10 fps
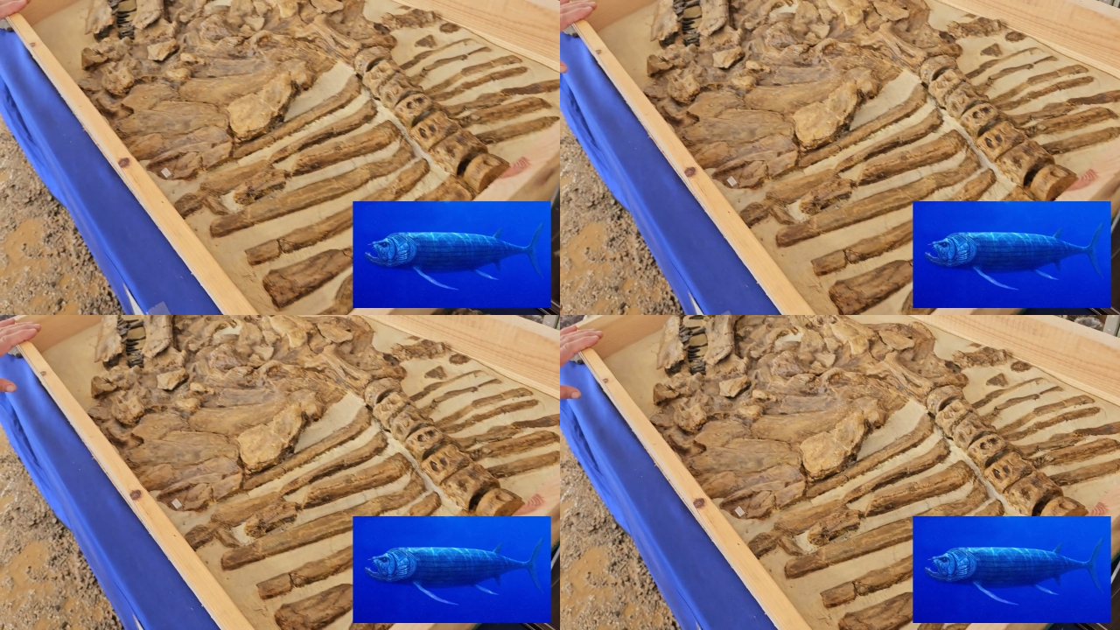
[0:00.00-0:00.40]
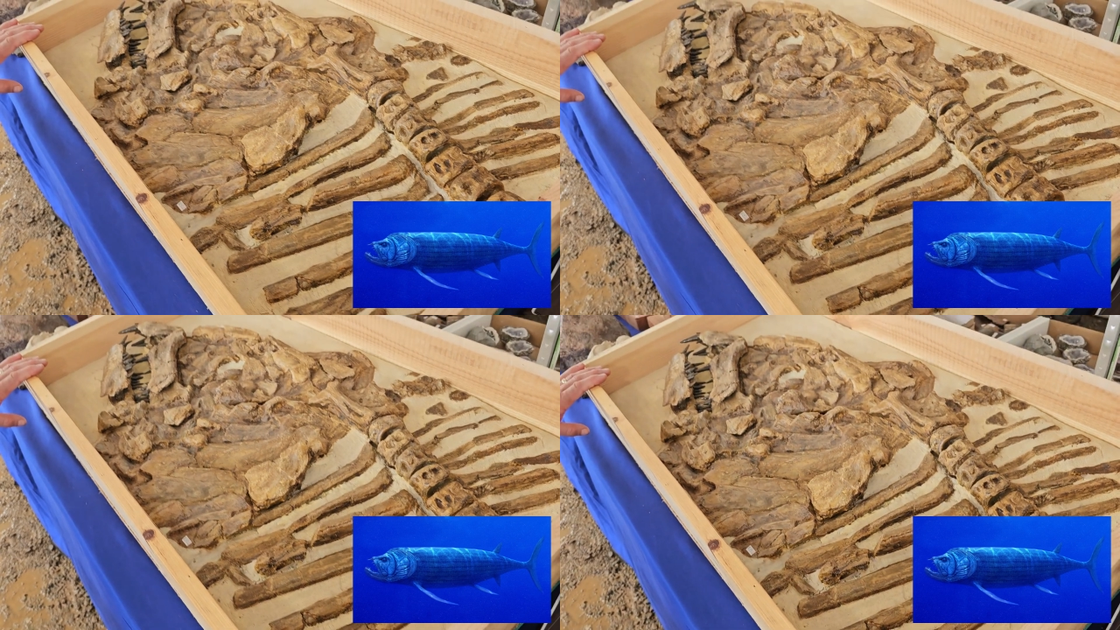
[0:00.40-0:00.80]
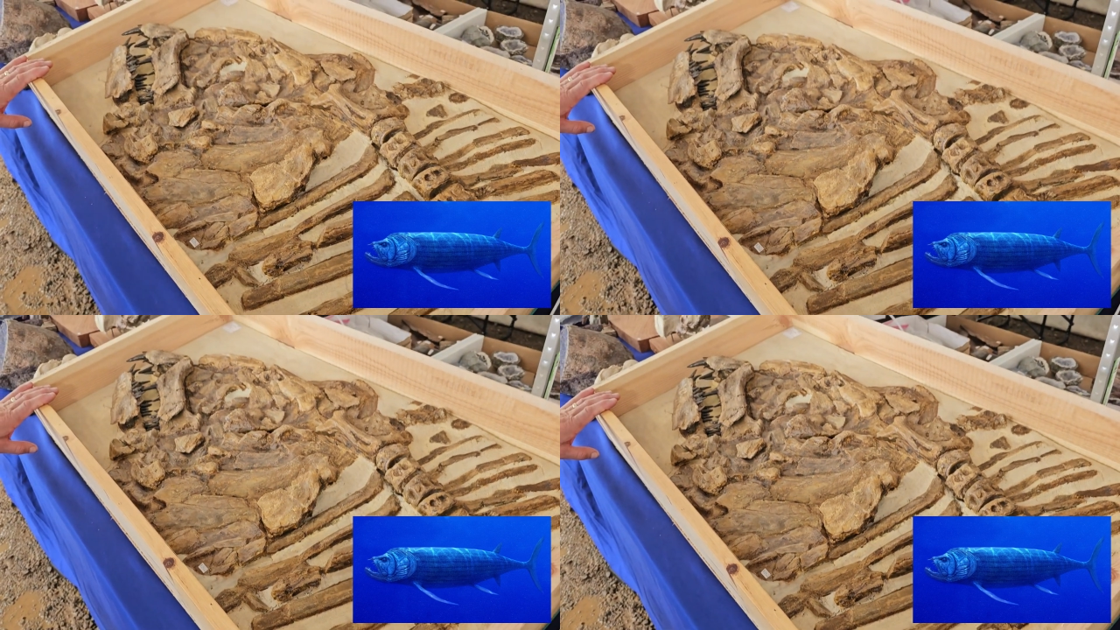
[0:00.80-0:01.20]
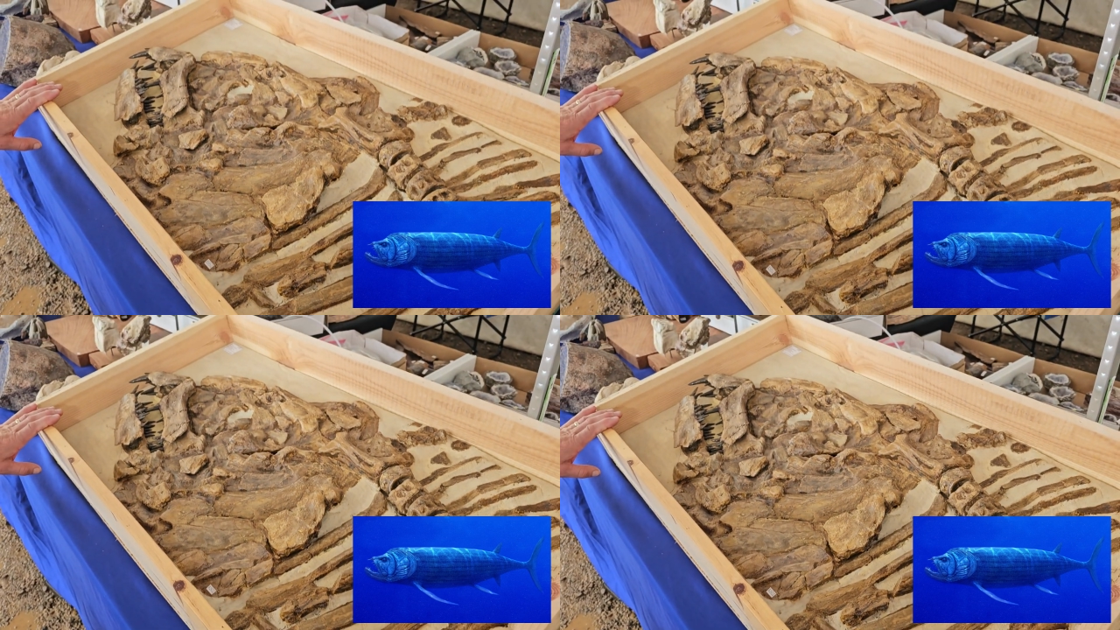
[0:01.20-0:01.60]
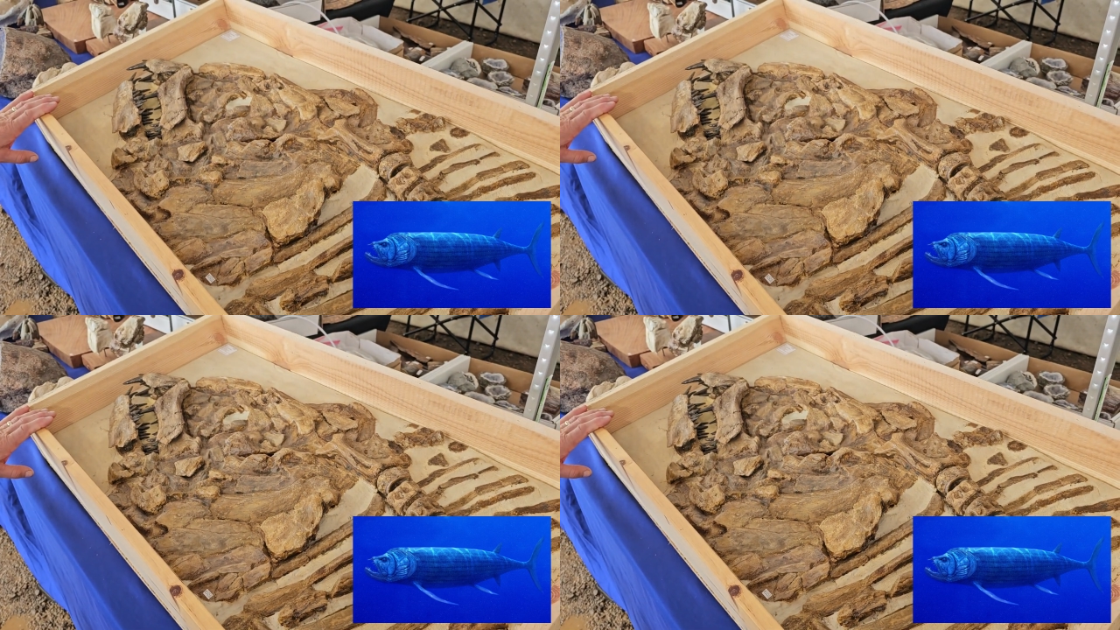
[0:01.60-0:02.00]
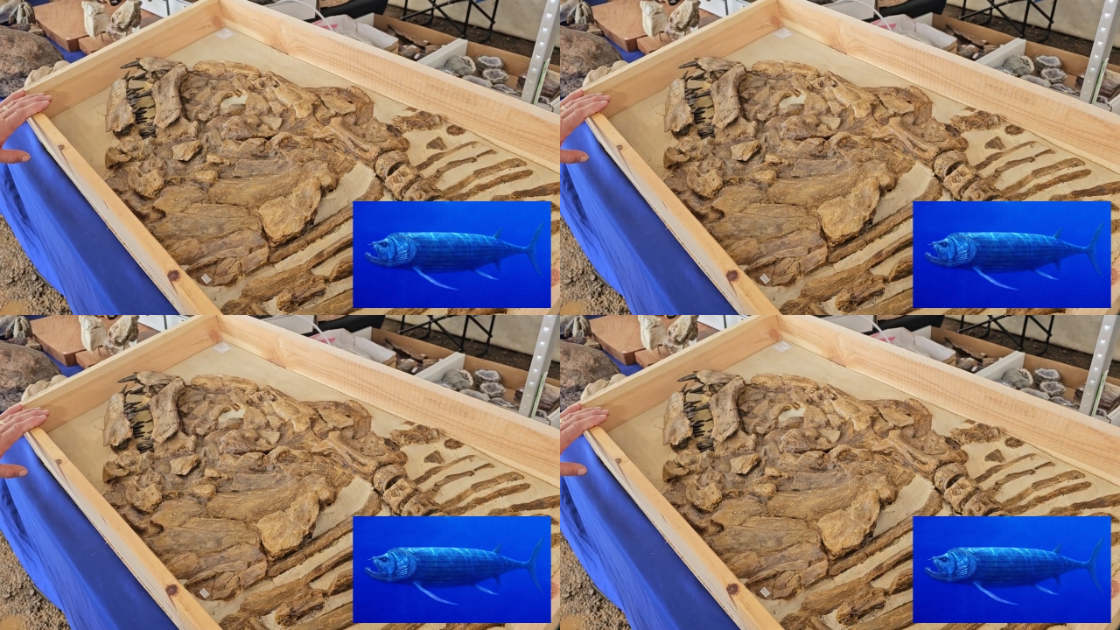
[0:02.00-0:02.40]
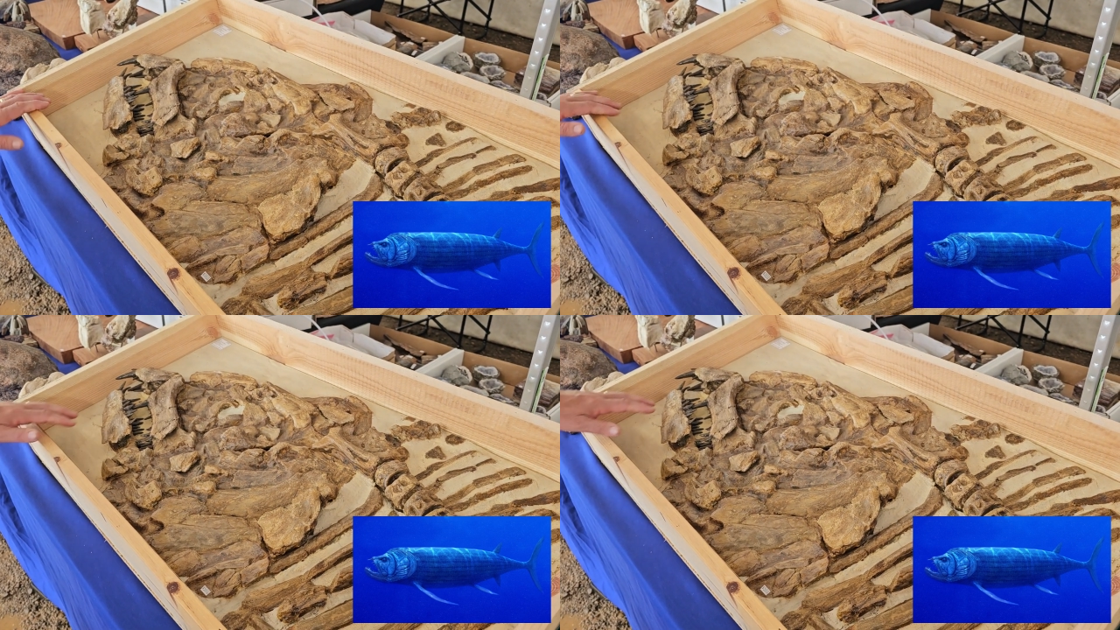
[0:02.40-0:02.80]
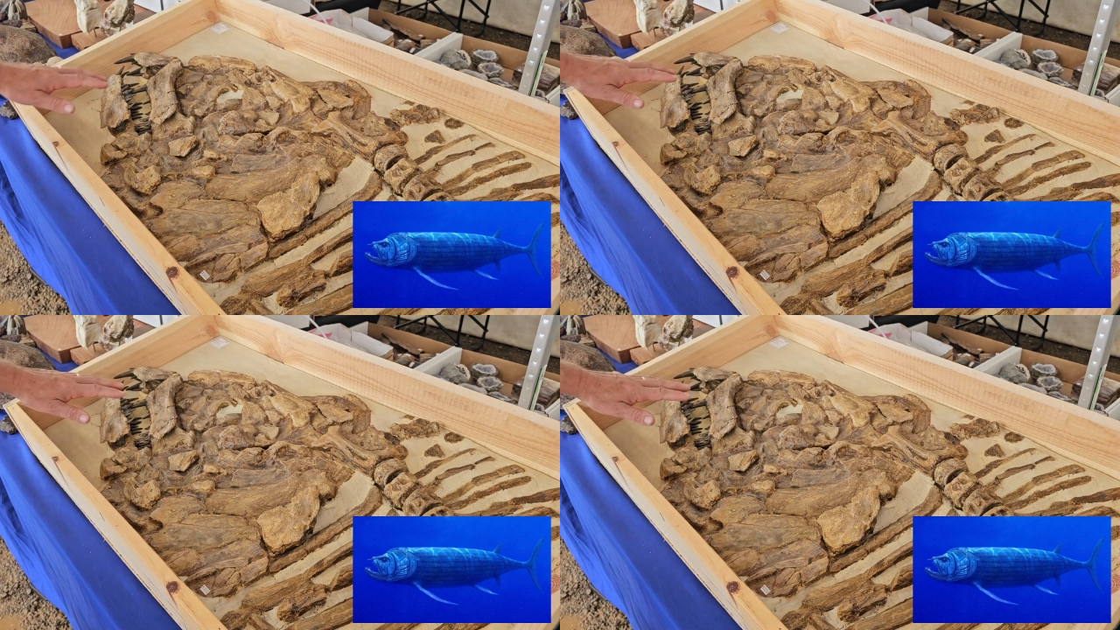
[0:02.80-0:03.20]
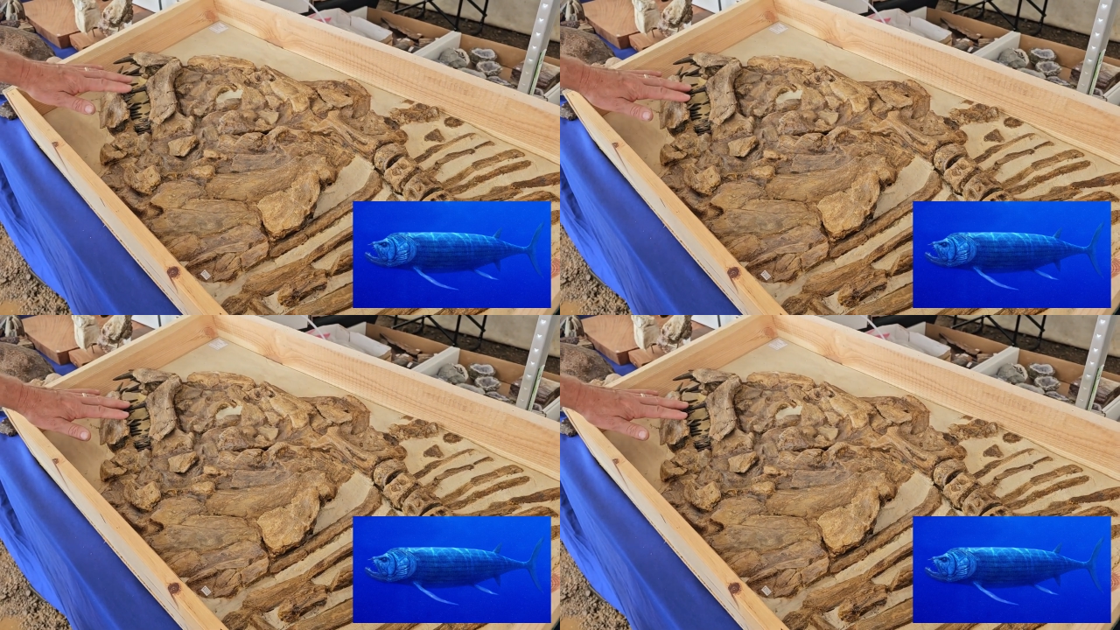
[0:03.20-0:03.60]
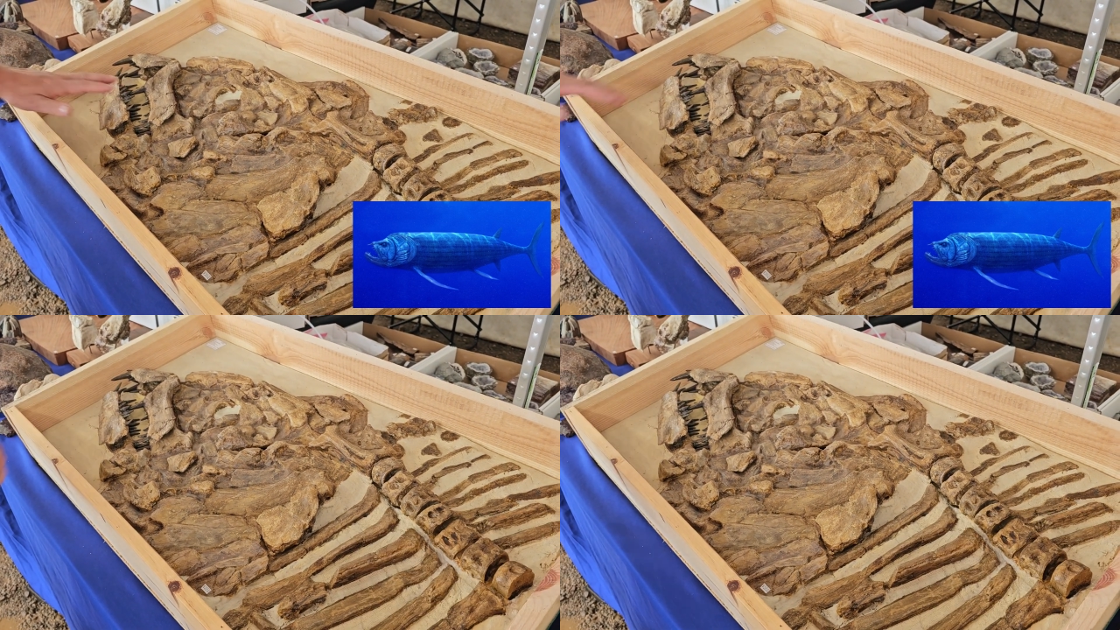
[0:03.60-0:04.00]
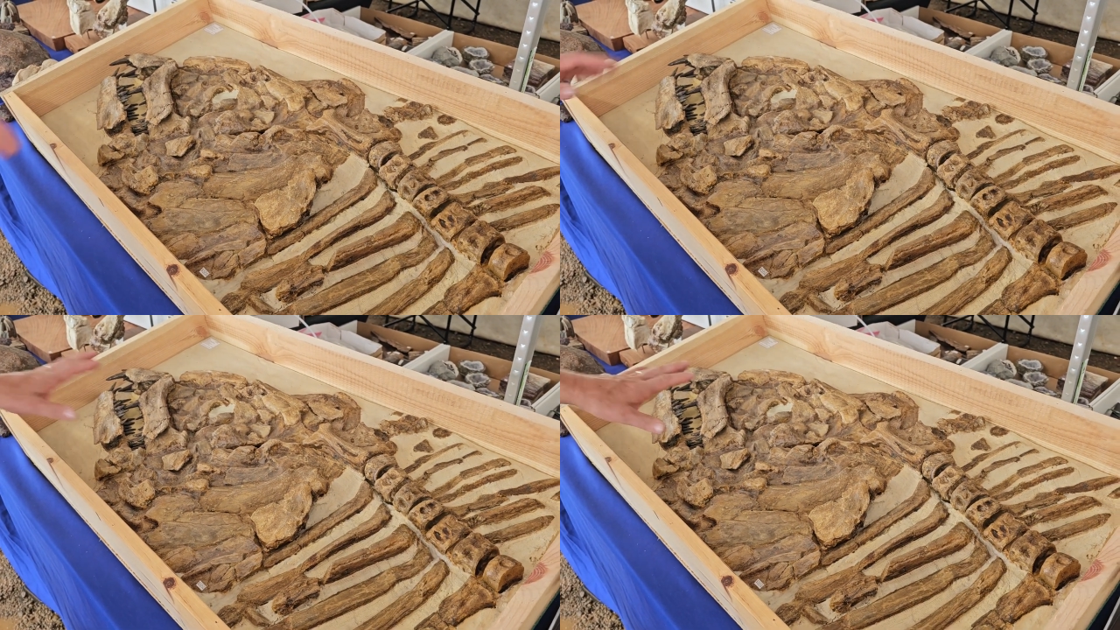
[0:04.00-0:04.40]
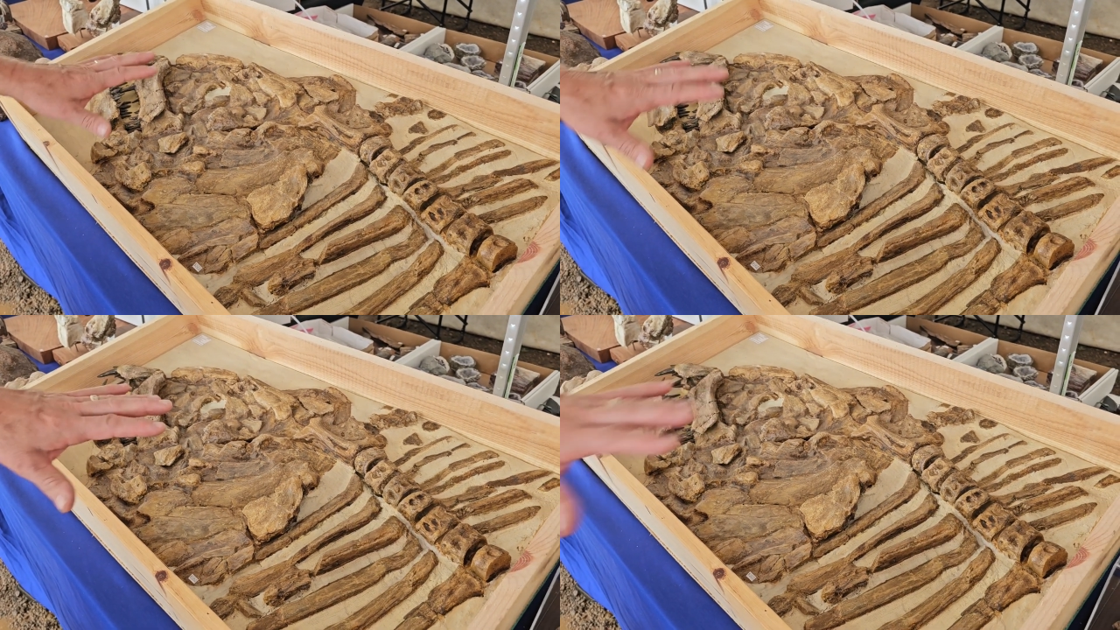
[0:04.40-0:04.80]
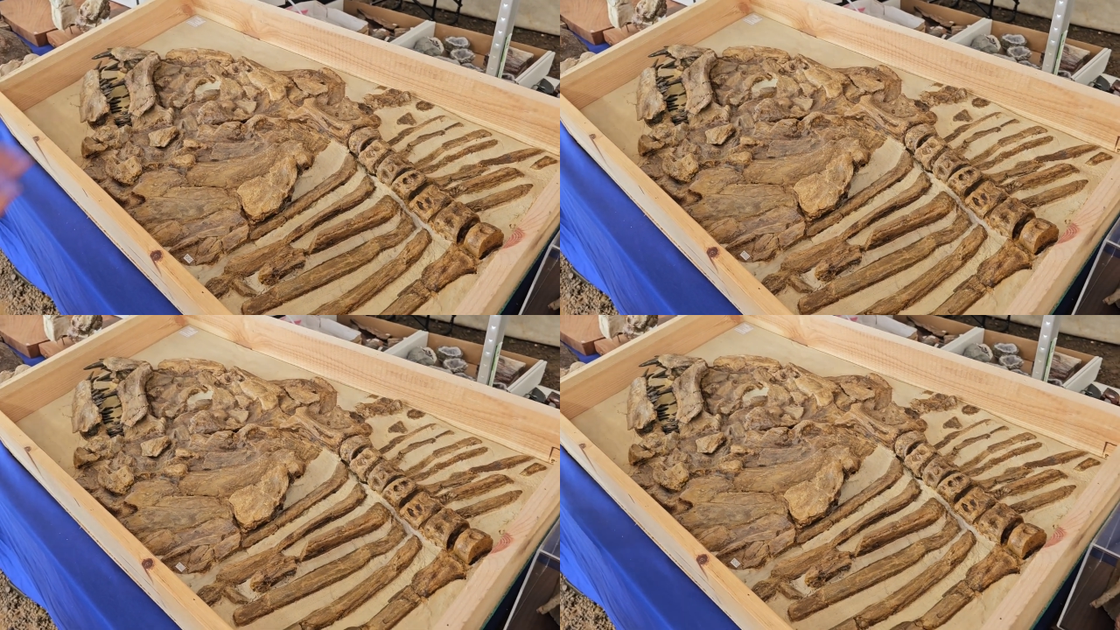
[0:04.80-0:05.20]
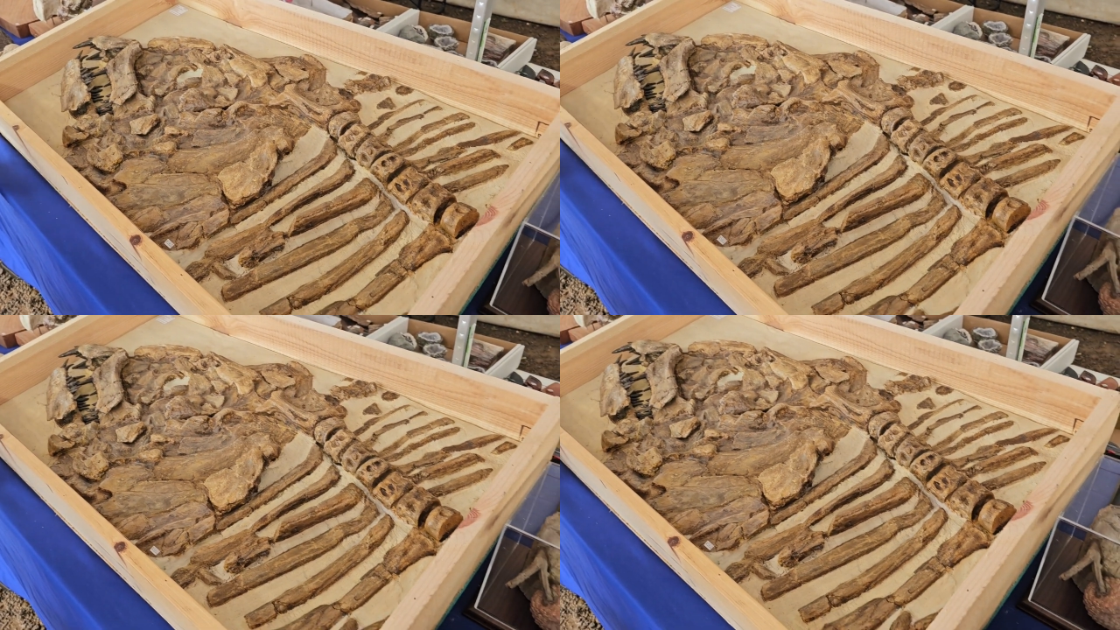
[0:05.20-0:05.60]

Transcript: No face is visible, so there are no lips to read.